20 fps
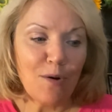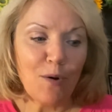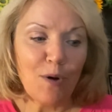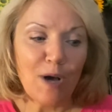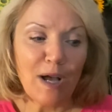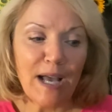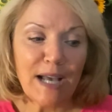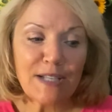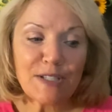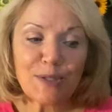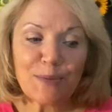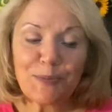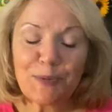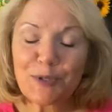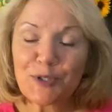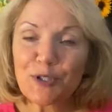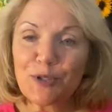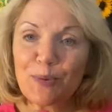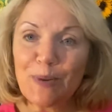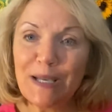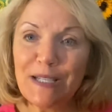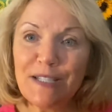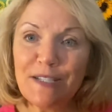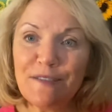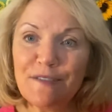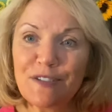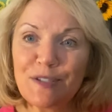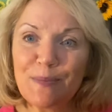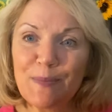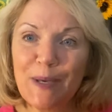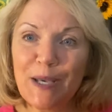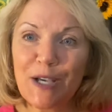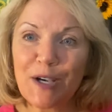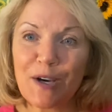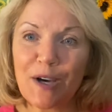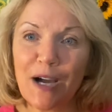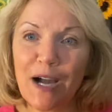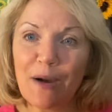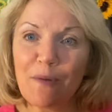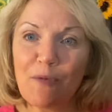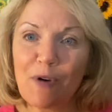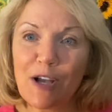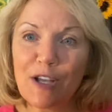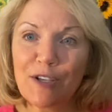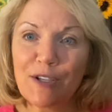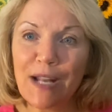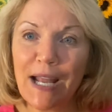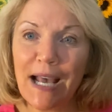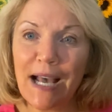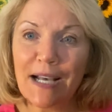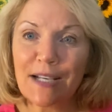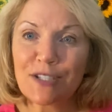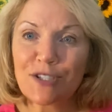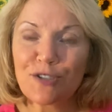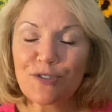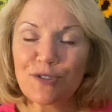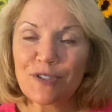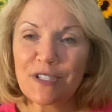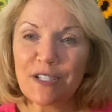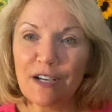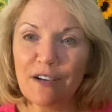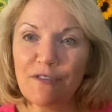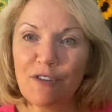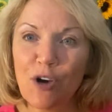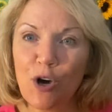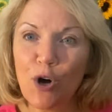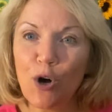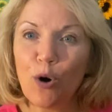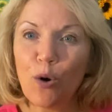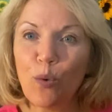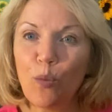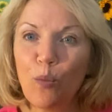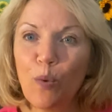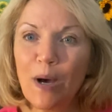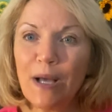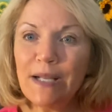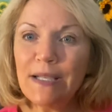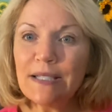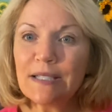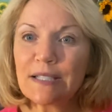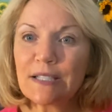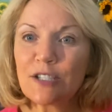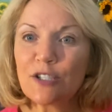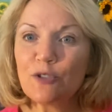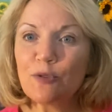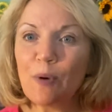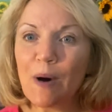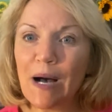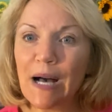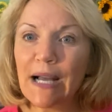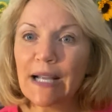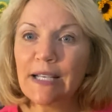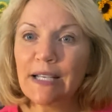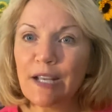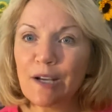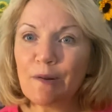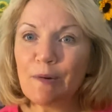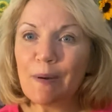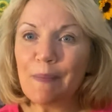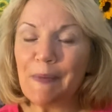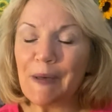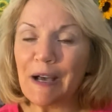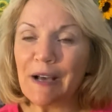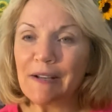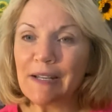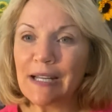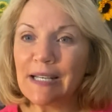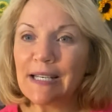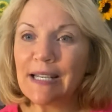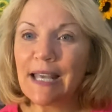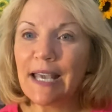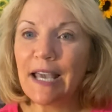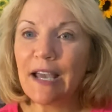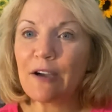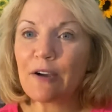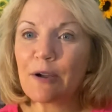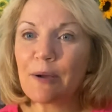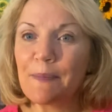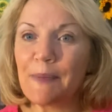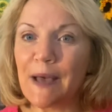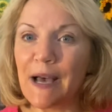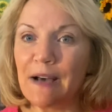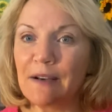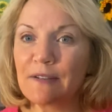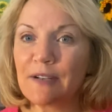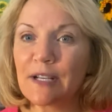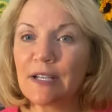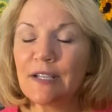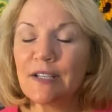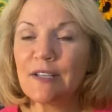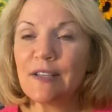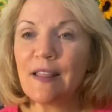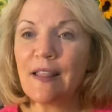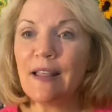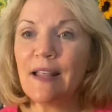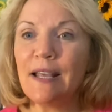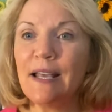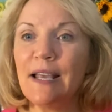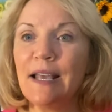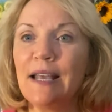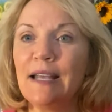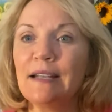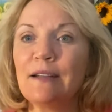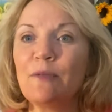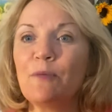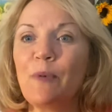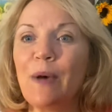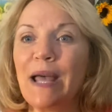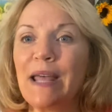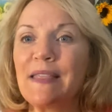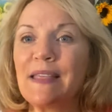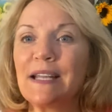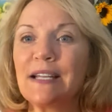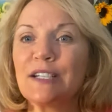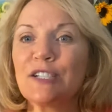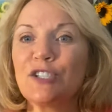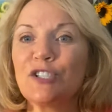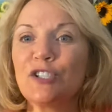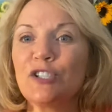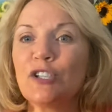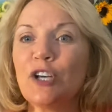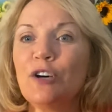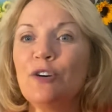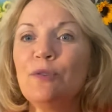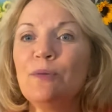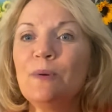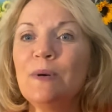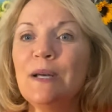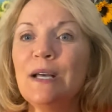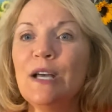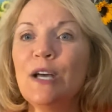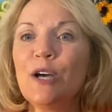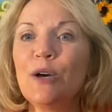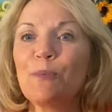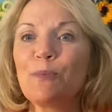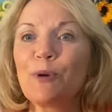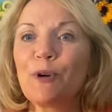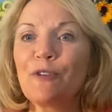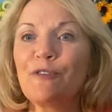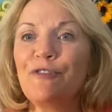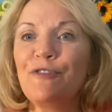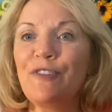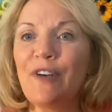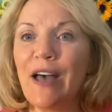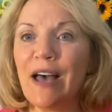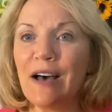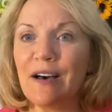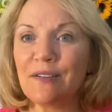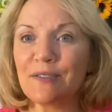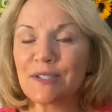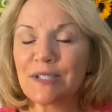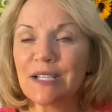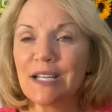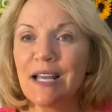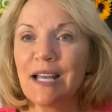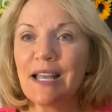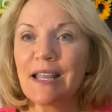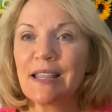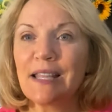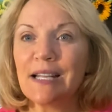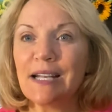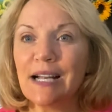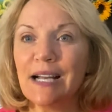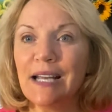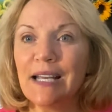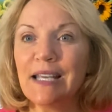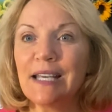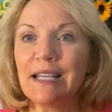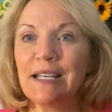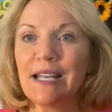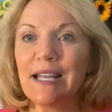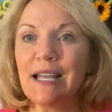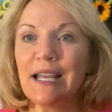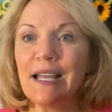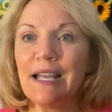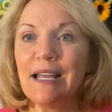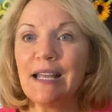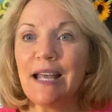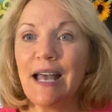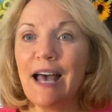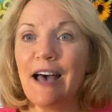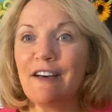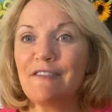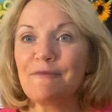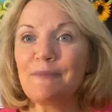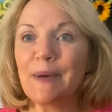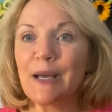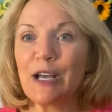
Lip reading: As a persuasive speaker, I want you to ask yourself, what do I know about and care about in a way that is so profound that I can have my